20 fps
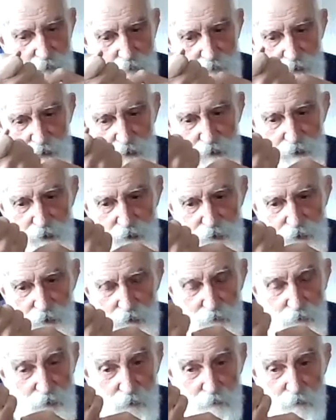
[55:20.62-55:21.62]
It's
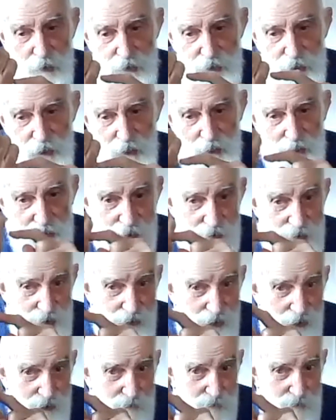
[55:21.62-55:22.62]
not much light
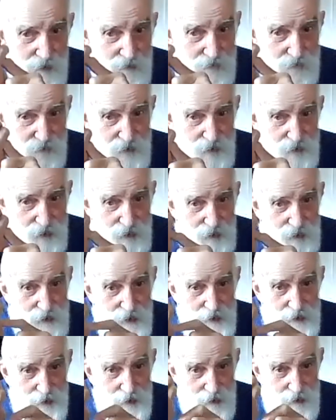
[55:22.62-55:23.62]
inside my fist, is
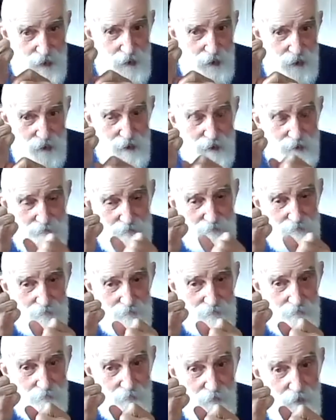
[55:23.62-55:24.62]
there? It's dark.
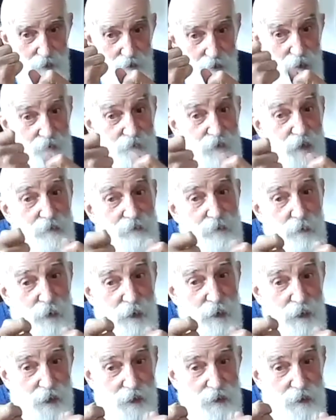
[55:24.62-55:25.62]
In fact, if you
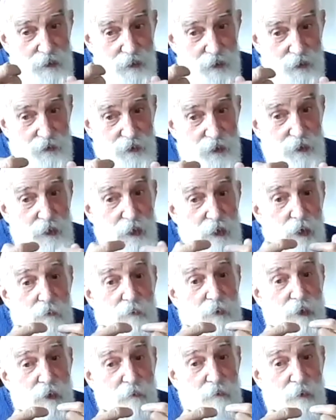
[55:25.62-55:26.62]
want another illustration,
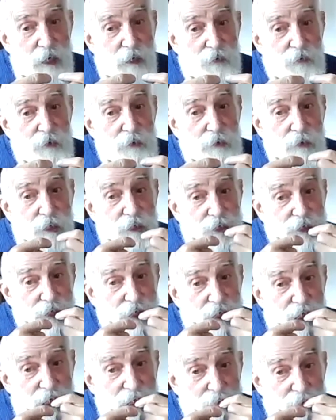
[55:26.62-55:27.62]
open your mouth and look
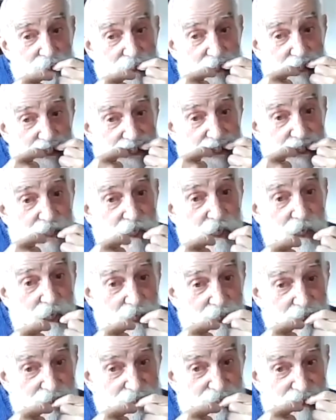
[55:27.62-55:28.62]
inside. What's there? It's
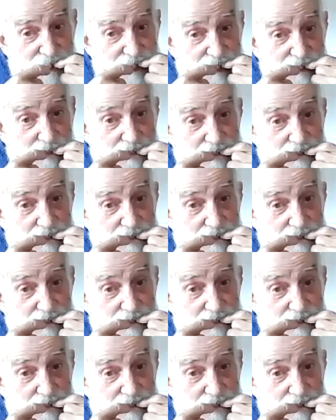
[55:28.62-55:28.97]
dark, isn't it?